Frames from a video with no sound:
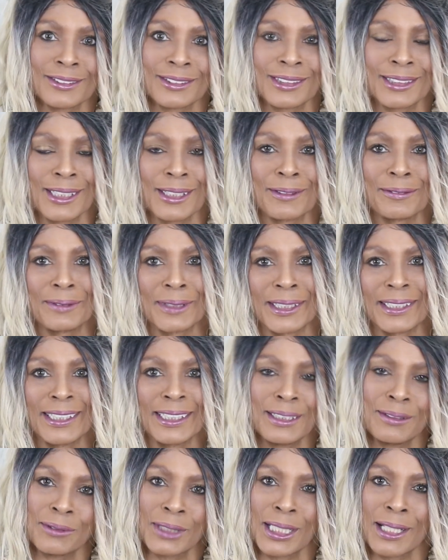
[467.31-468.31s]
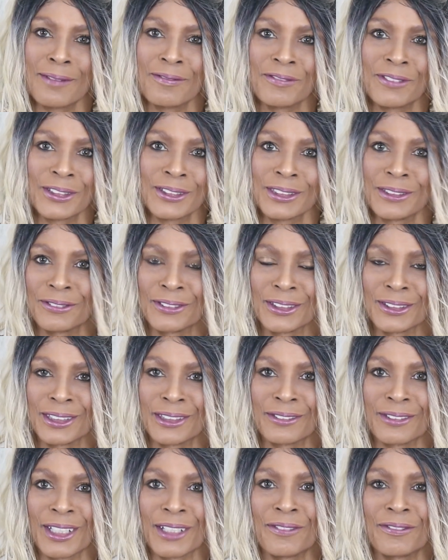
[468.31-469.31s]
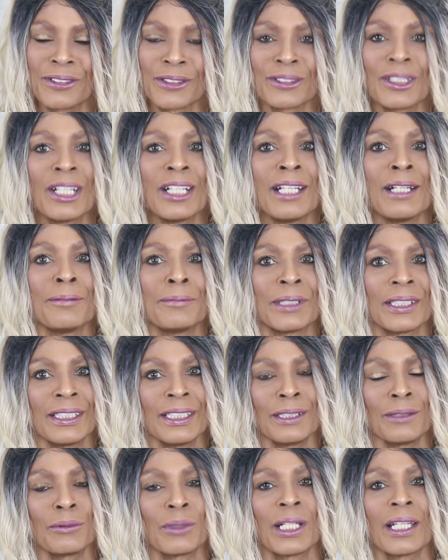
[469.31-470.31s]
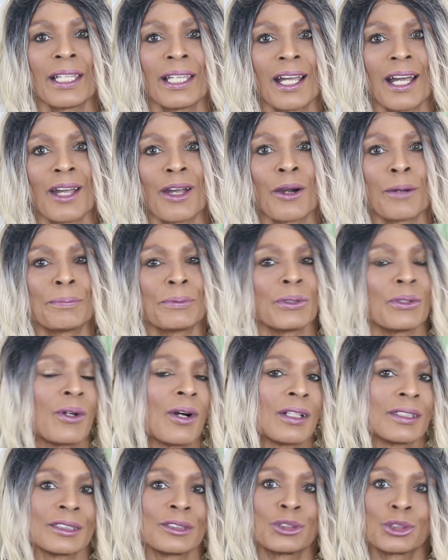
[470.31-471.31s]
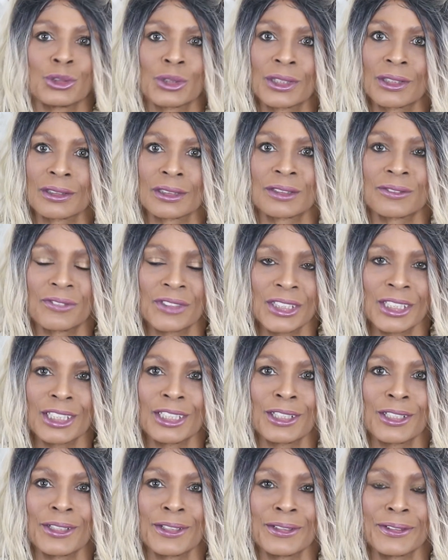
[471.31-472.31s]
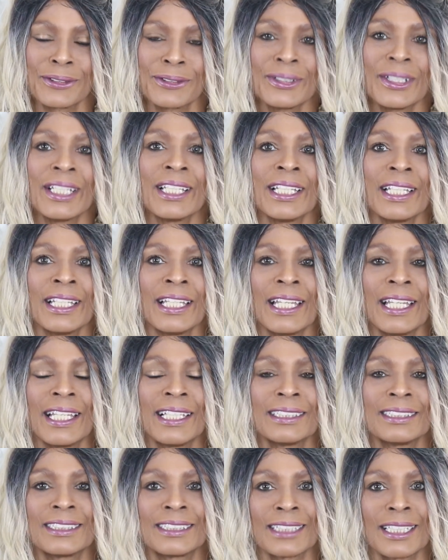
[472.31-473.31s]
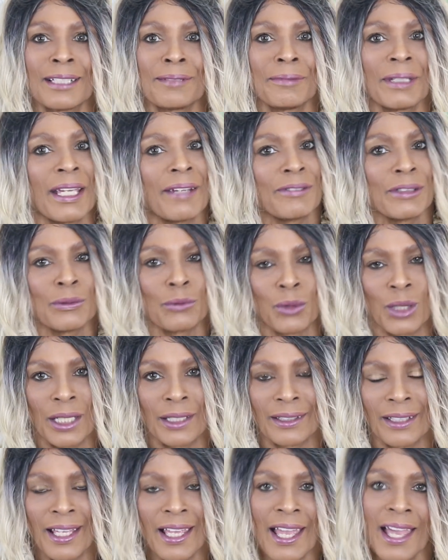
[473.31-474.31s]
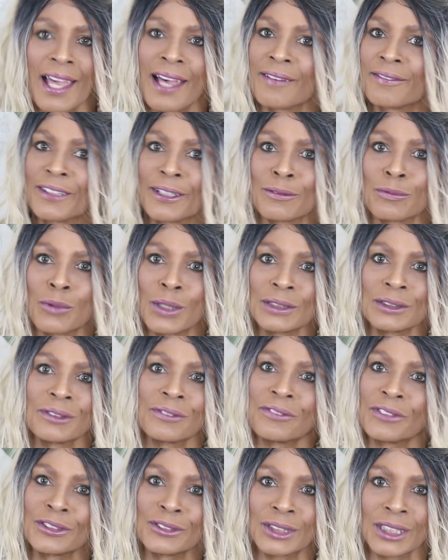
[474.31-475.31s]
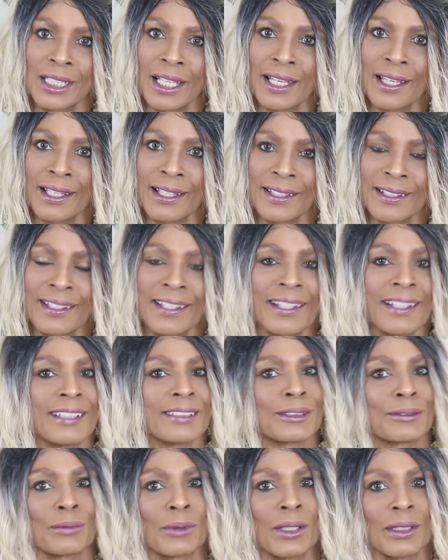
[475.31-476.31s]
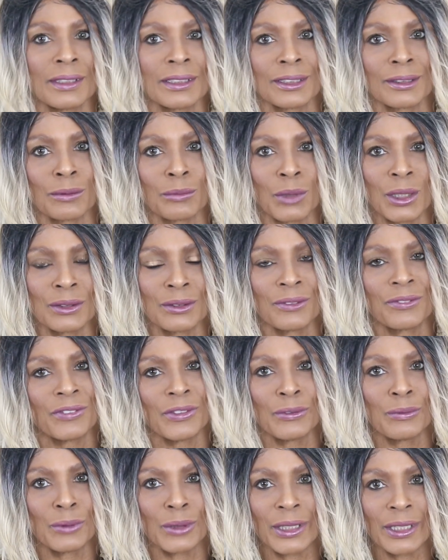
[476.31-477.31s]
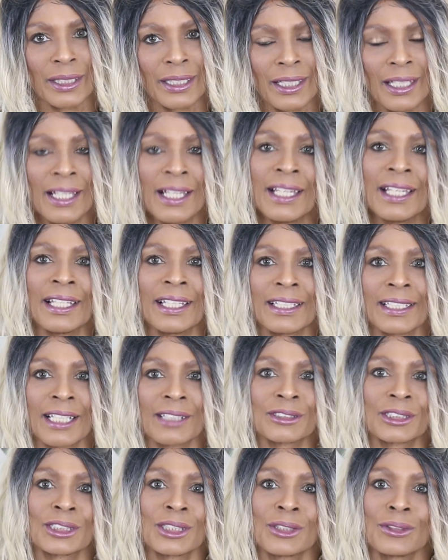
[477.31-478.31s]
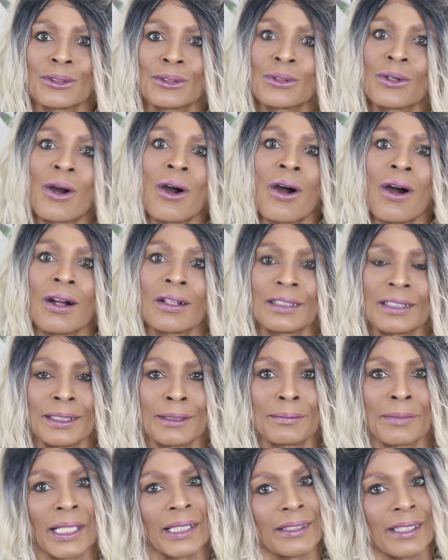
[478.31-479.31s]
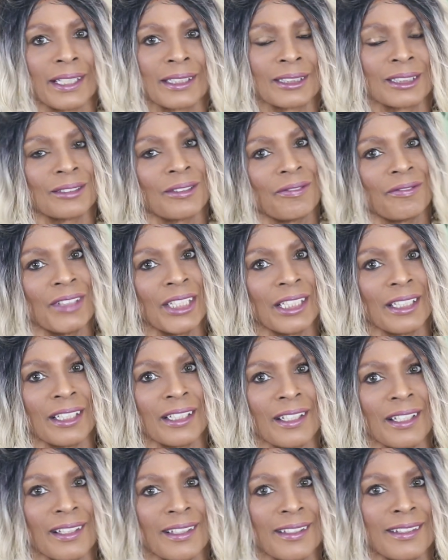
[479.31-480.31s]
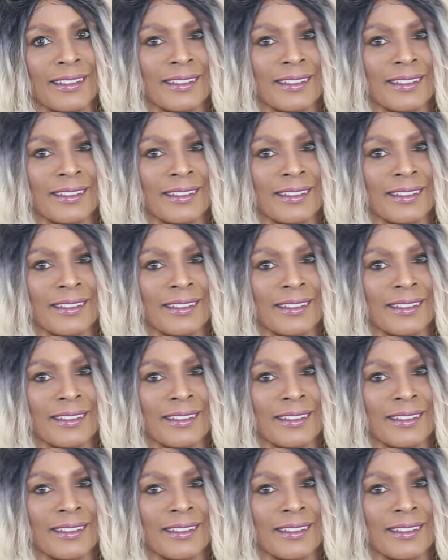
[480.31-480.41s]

So, but anyway, I'm really, really grateful. But anyway, I hope you all enjoyed this video. And everyone, have a wonderful day as well as a wonderful week. And I'll see you all in the next video.